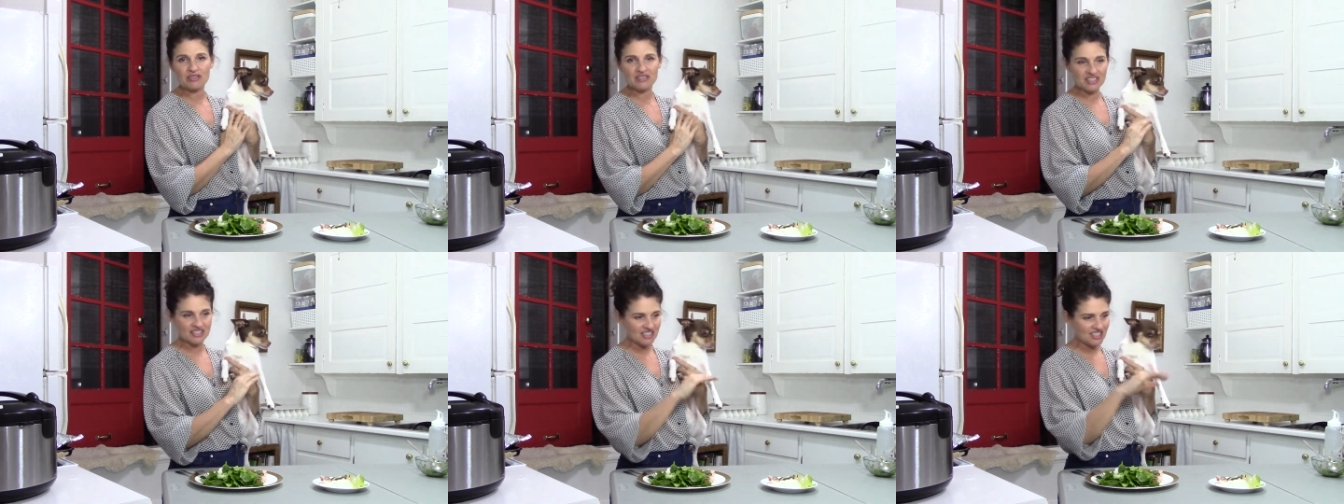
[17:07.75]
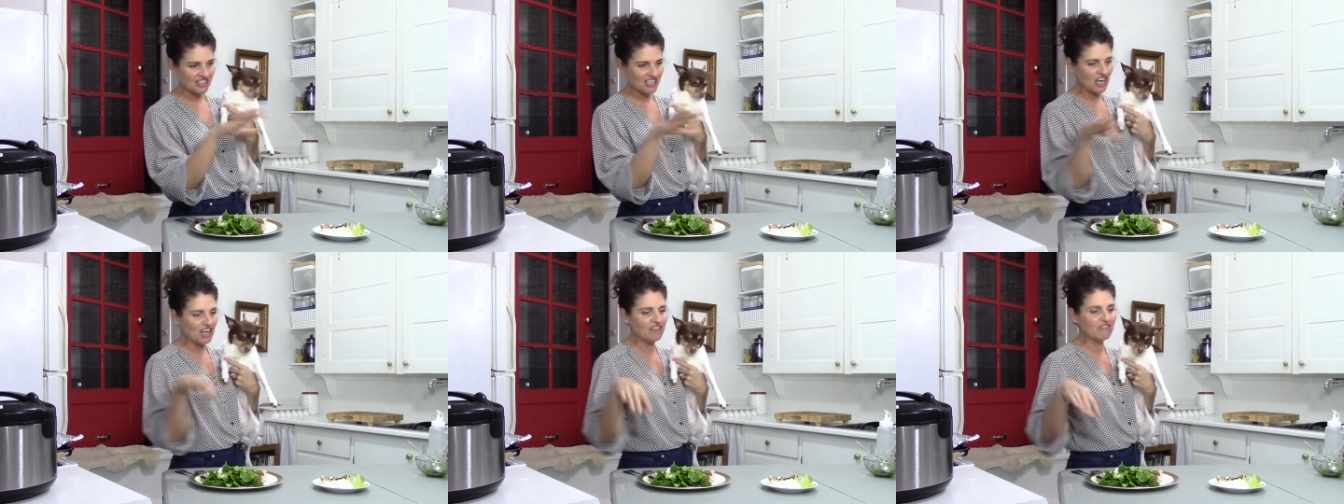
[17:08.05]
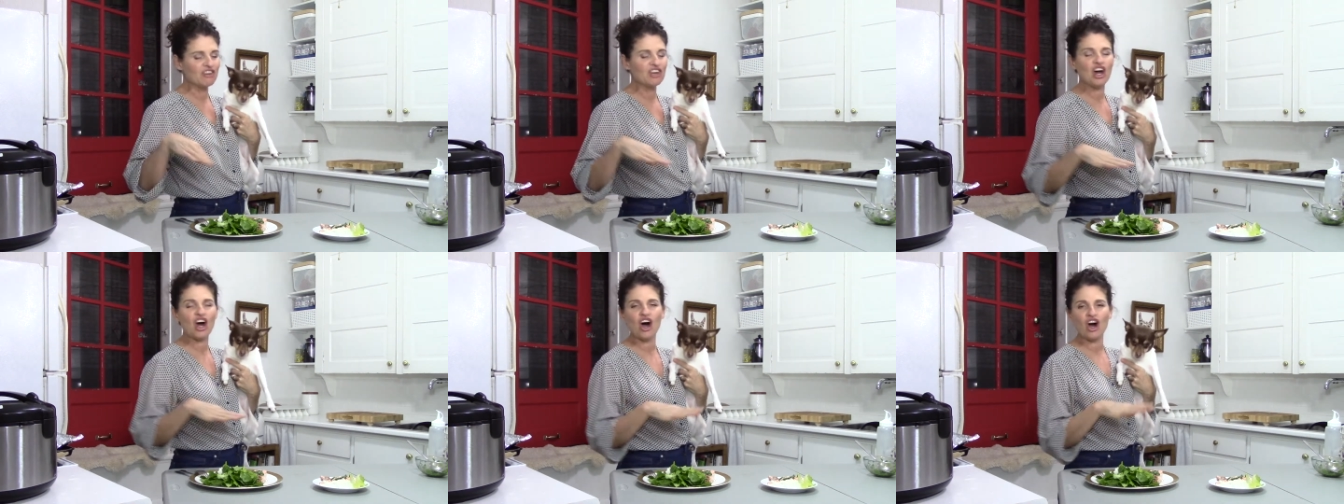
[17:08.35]
This is kind of
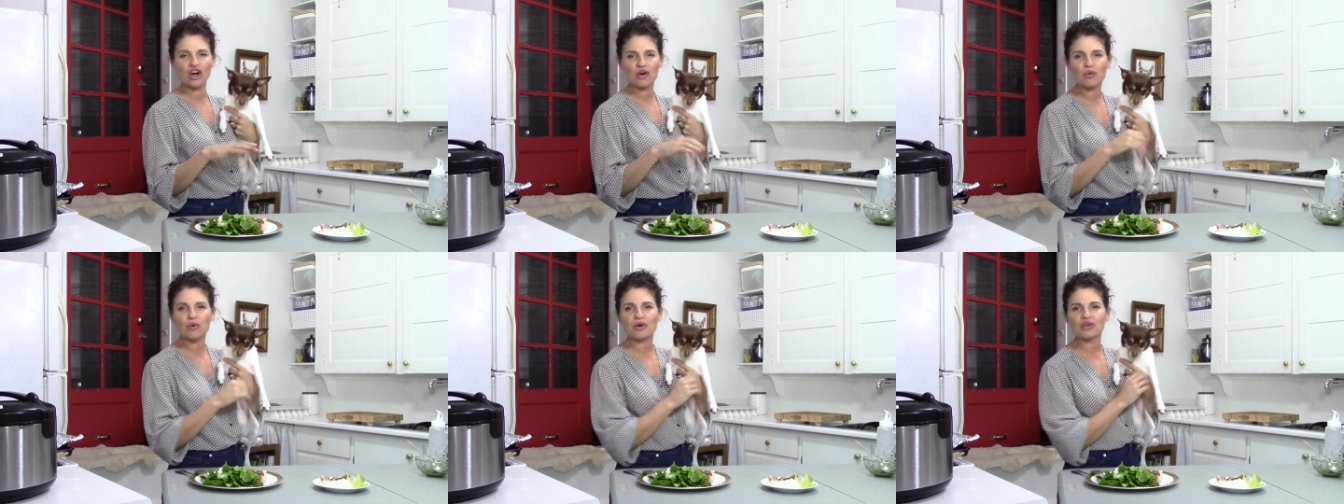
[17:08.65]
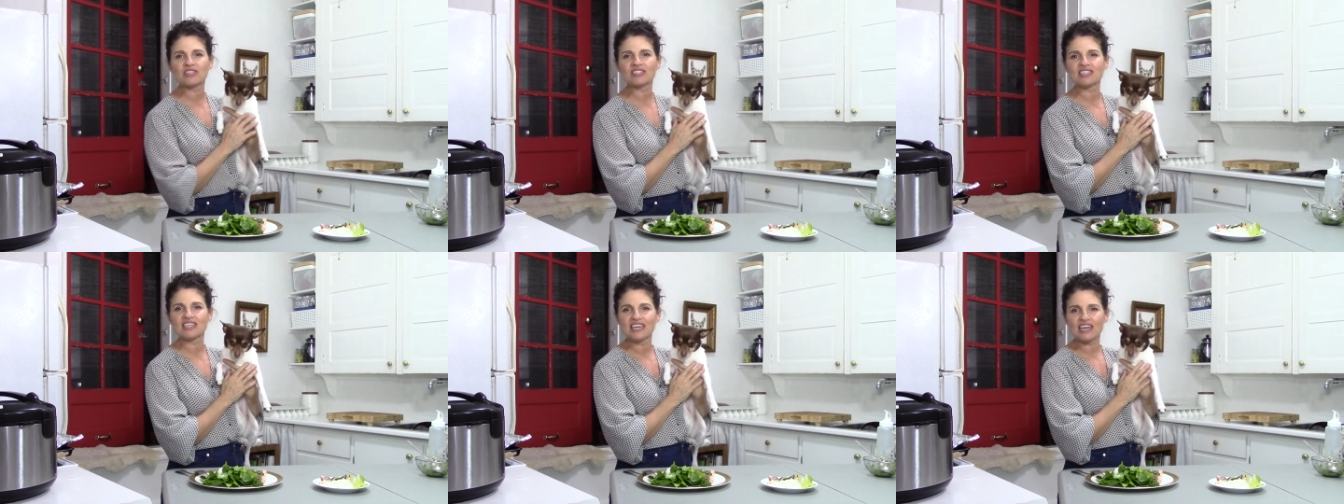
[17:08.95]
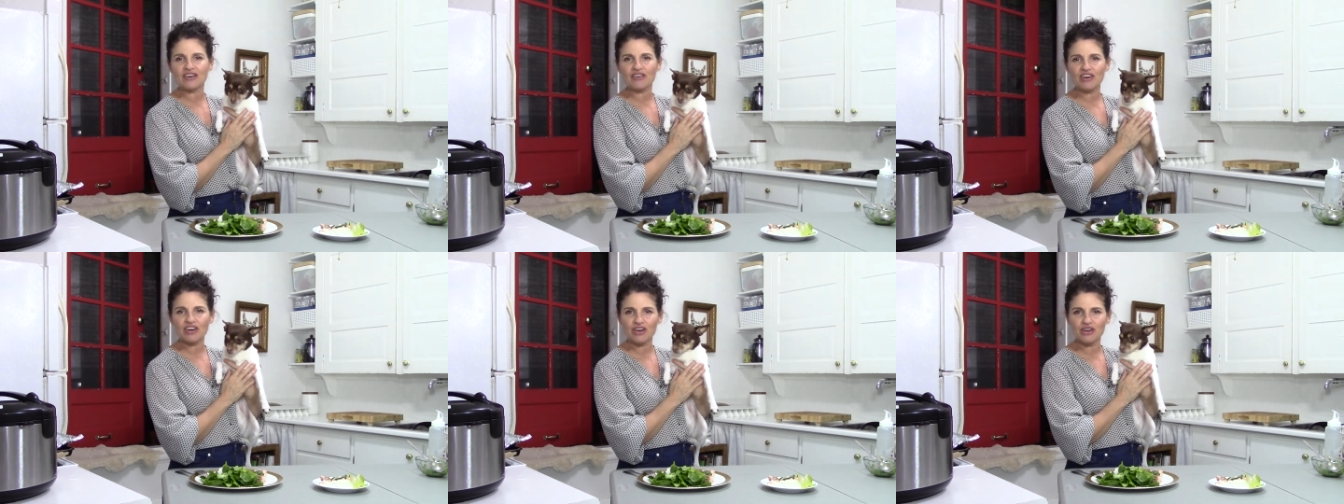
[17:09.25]
an awkward
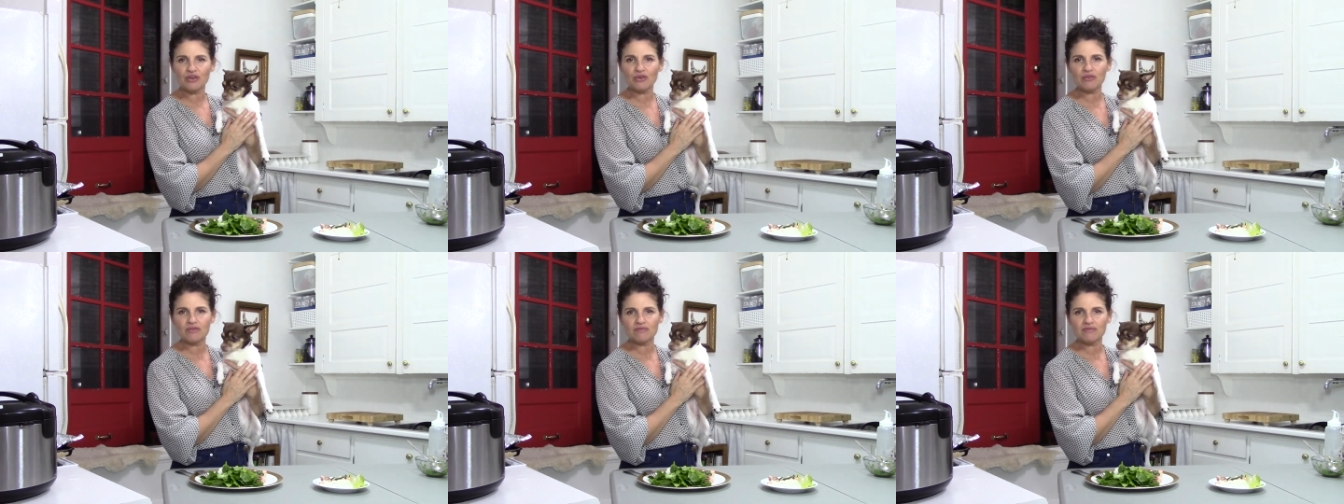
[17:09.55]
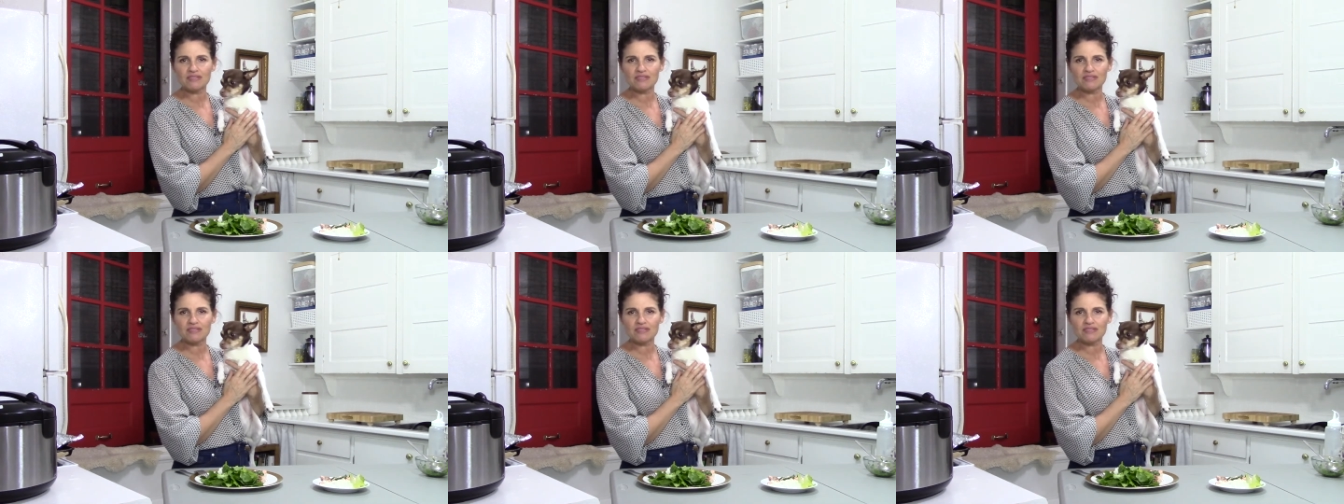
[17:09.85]
scenario.